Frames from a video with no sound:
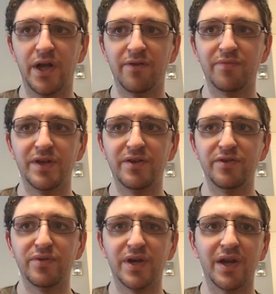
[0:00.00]
have been
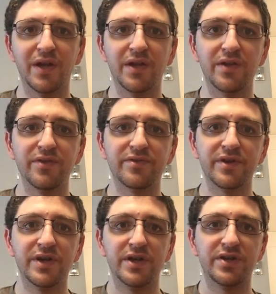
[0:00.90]
doing is
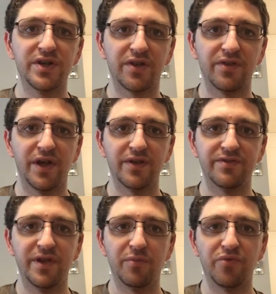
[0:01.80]
checking the head
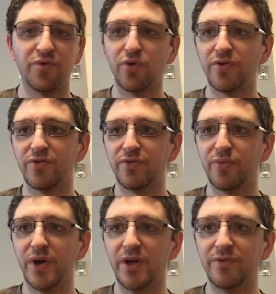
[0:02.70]
stamp, of course, as
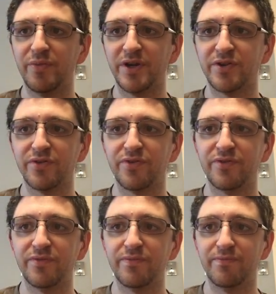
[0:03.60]
well, to make sure it's